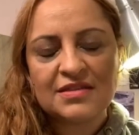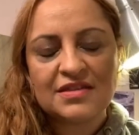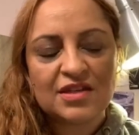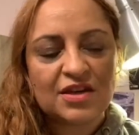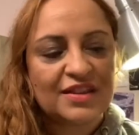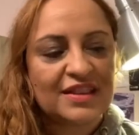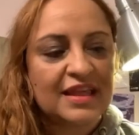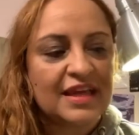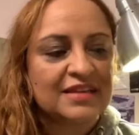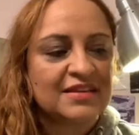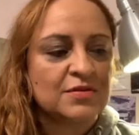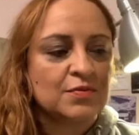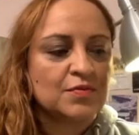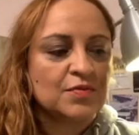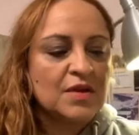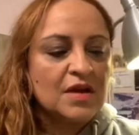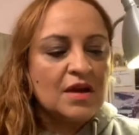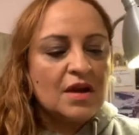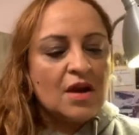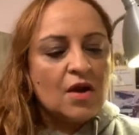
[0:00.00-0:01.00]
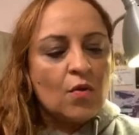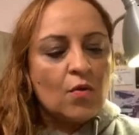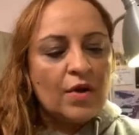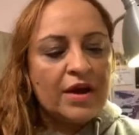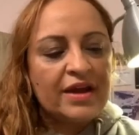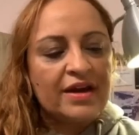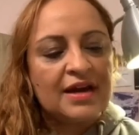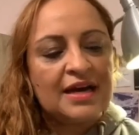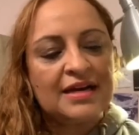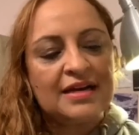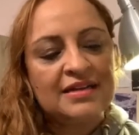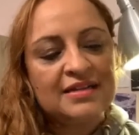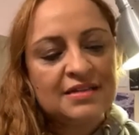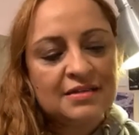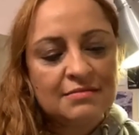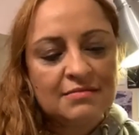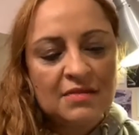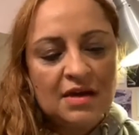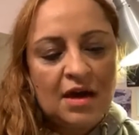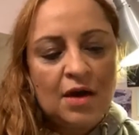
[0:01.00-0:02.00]
And so that's when
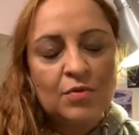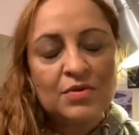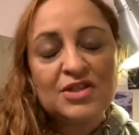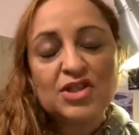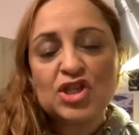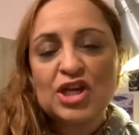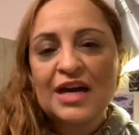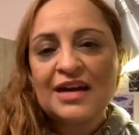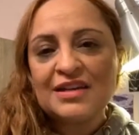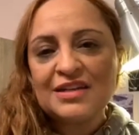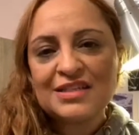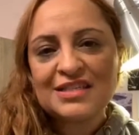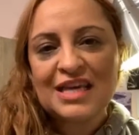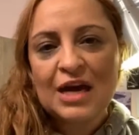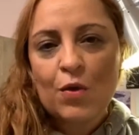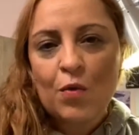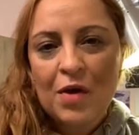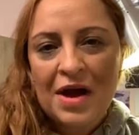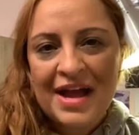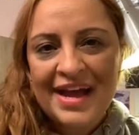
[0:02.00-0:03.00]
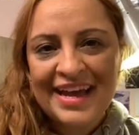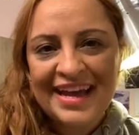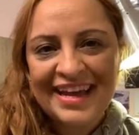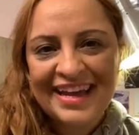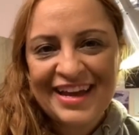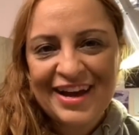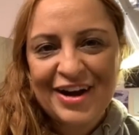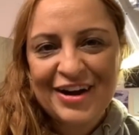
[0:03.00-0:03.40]
I was challenged that way.